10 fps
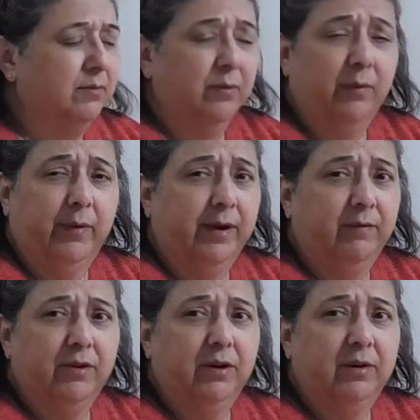whatever
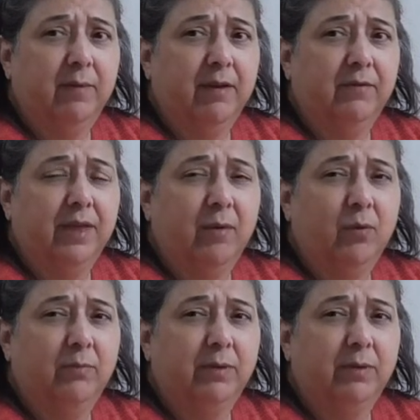you're going to make for that one